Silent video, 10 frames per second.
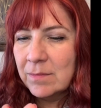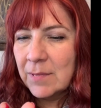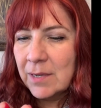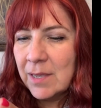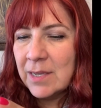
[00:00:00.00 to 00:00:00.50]

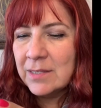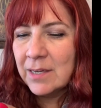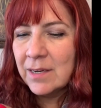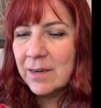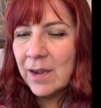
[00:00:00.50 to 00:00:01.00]
guess
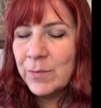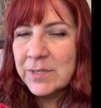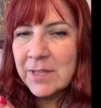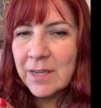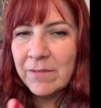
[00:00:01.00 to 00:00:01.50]
I
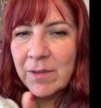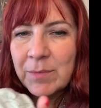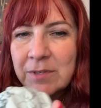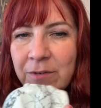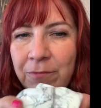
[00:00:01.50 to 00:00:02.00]
always think of them
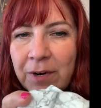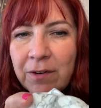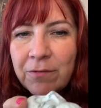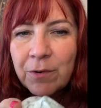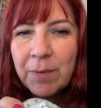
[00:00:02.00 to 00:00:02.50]
as a
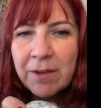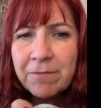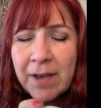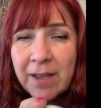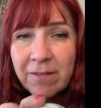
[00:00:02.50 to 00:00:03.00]
friend for my
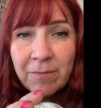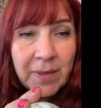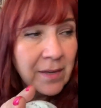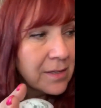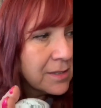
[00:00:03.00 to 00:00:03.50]
5
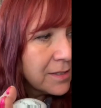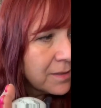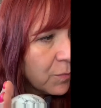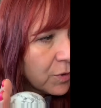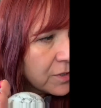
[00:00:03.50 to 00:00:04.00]
because
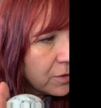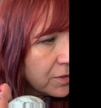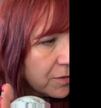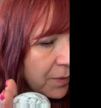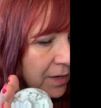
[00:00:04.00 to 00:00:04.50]
more
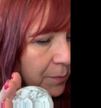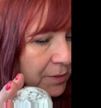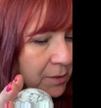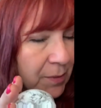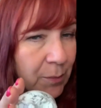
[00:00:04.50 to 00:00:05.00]
skulls have been coming
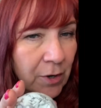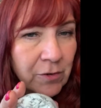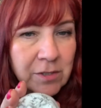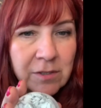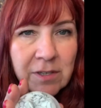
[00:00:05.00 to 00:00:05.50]
to me, more
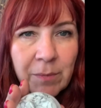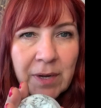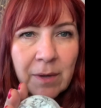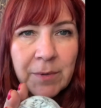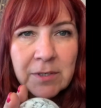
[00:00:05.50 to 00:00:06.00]
crystals have been
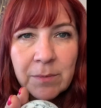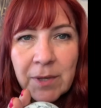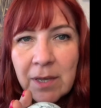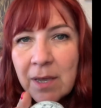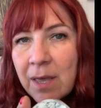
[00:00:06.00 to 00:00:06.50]
coming to
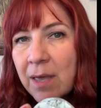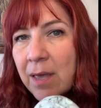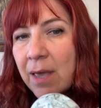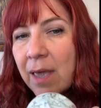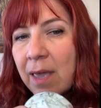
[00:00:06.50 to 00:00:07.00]
me.
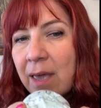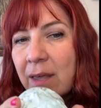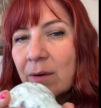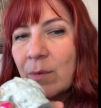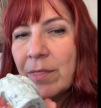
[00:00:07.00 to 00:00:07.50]

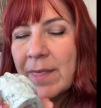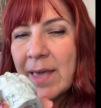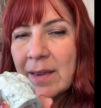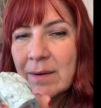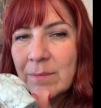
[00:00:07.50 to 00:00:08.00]
And with
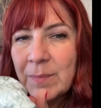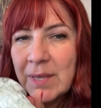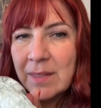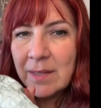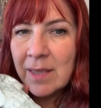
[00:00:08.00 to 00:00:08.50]
that
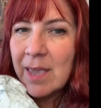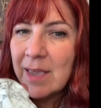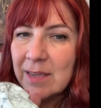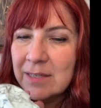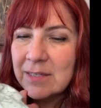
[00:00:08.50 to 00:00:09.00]
being the
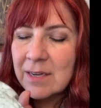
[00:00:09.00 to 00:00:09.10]
case,